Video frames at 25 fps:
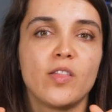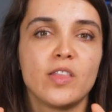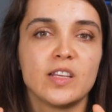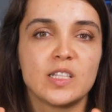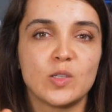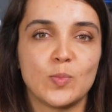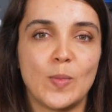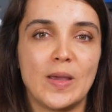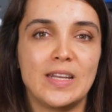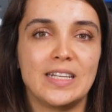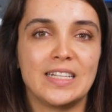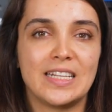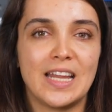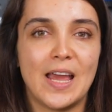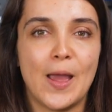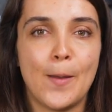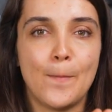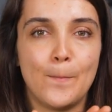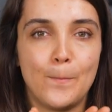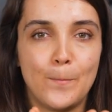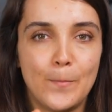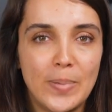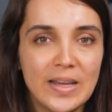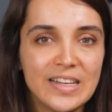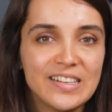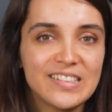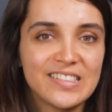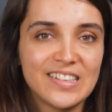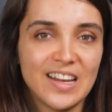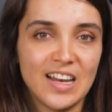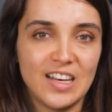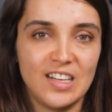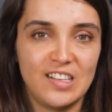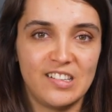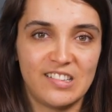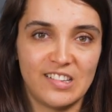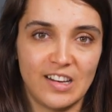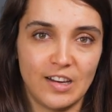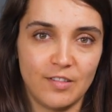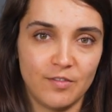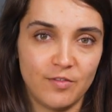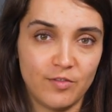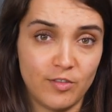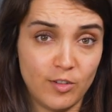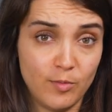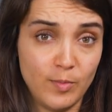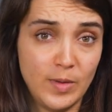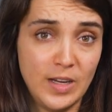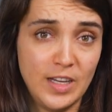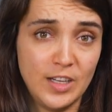this made it a bit challenging
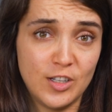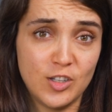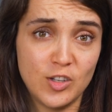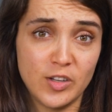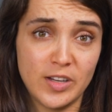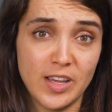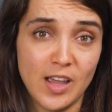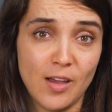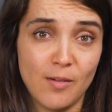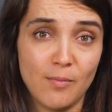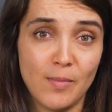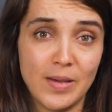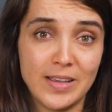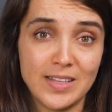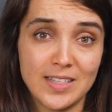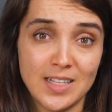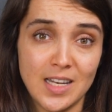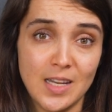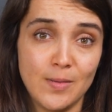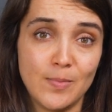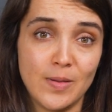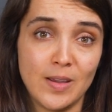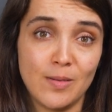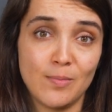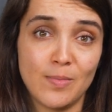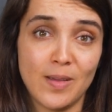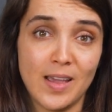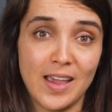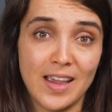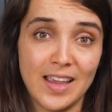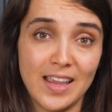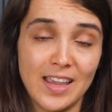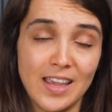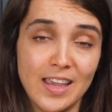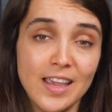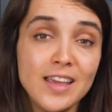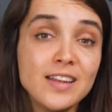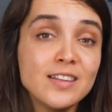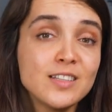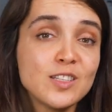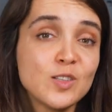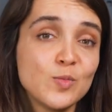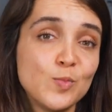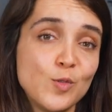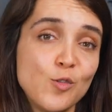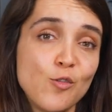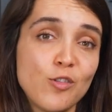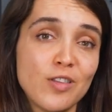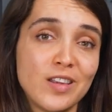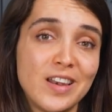for me to get my sleeping bag in
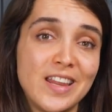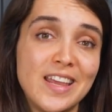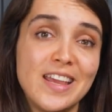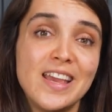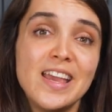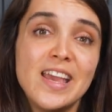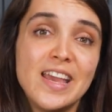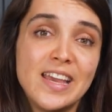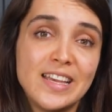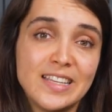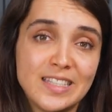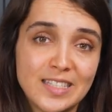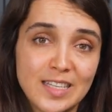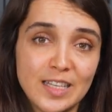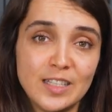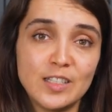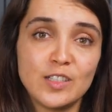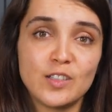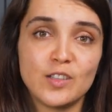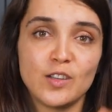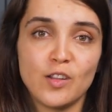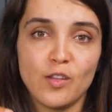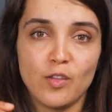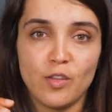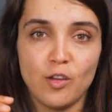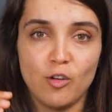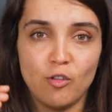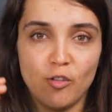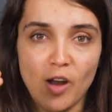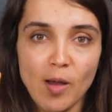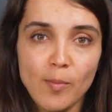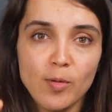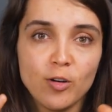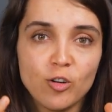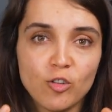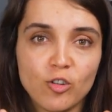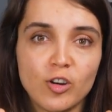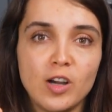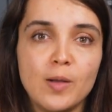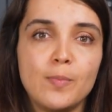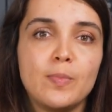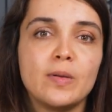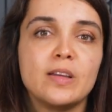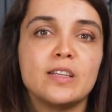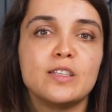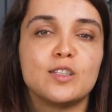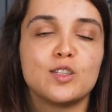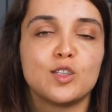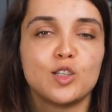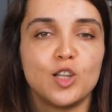smoothly, since the rubber
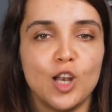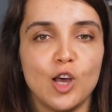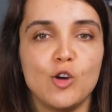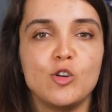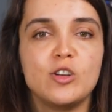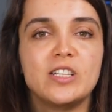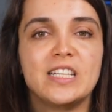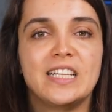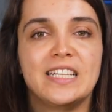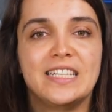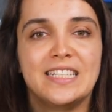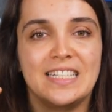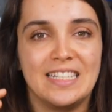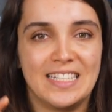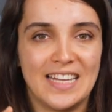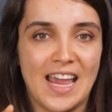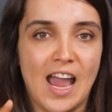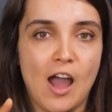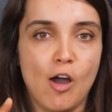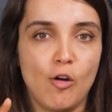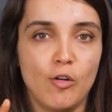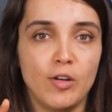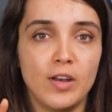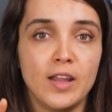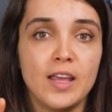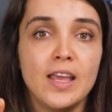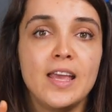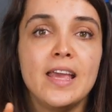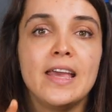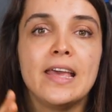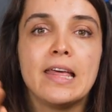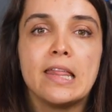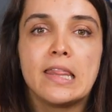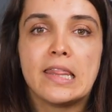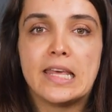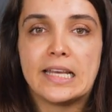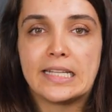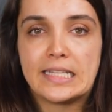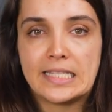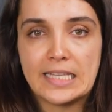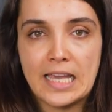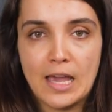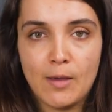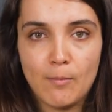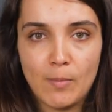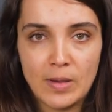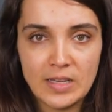grip slowed it down. That said,